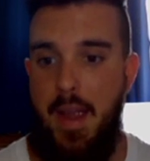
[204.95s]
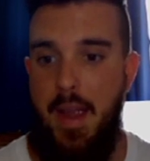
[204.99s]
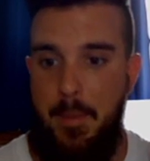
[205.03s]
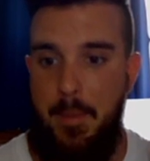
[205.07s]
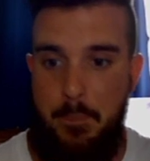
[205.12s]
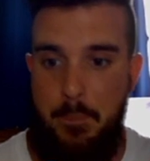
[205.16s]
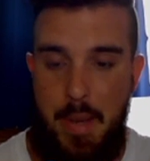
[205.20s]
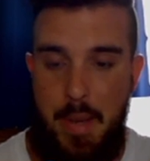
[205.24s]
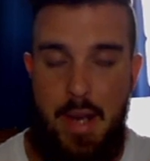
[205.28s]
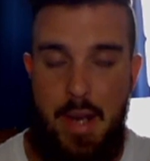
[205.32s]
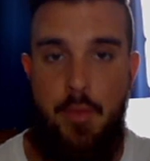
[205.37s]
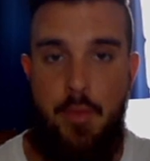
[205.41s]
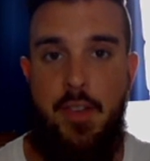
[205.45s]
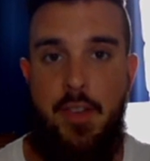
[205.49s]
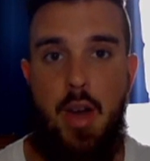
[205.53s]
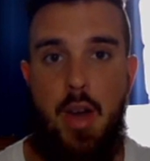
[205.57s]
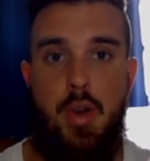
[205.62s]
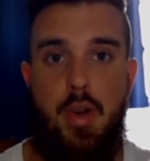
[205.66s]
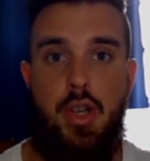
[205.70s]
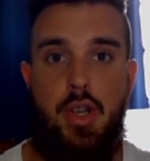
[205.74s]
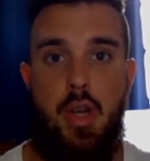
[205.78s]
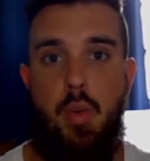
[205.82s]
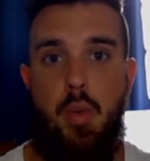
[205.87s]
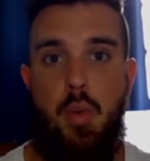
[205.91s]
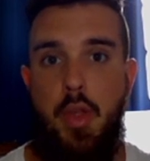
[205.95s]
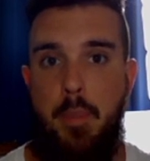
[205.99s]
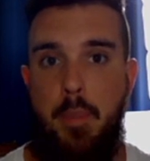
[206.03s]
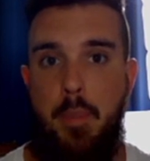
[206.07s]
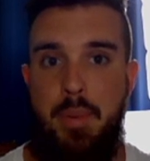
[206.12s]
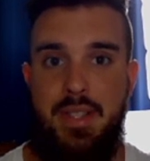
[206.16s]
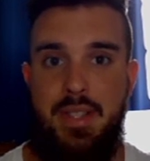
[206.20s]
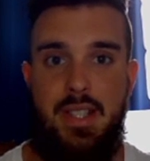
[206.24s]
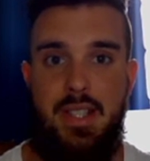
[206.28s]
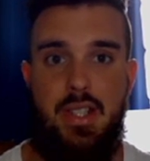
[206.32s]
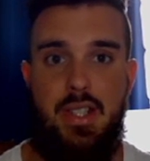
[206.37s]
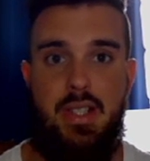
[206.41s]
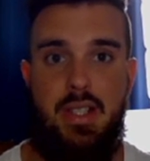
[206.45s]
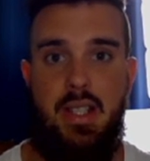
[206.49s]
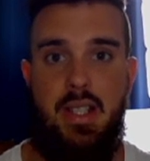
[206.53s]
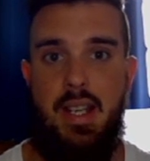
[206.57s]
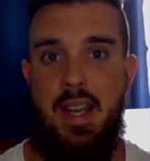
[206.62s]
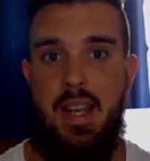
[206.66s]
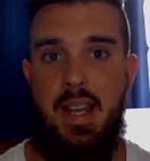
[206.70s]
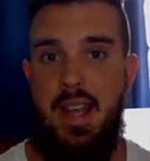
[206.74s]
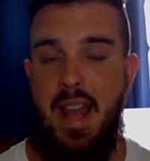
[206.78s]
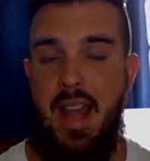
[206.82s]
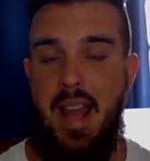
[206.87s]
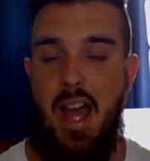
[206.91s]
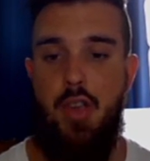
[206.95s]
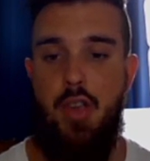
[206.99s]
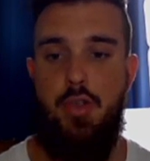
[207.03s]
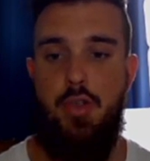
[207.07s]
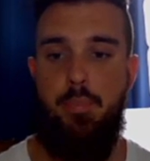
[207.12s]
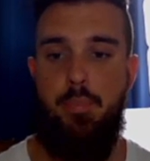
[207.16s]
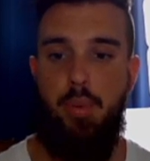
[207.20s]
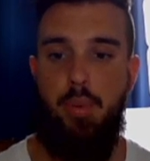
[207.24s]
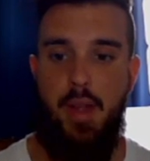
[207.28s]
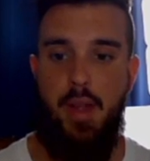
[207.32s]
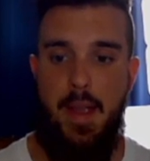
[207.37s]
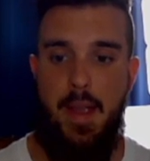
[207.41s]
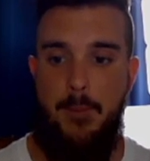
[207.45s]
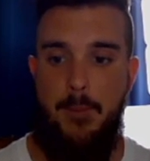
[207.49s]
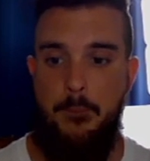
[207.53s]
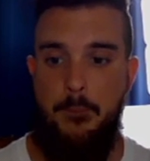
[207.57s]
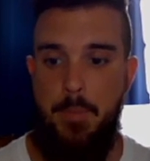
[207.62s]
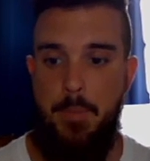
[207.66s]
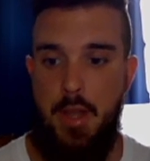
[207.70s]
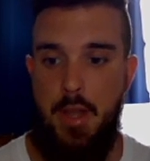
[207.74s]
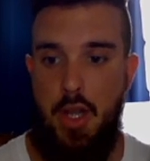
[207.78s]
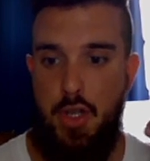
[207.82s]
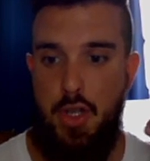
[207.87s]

and being very good with the positioning and how you play.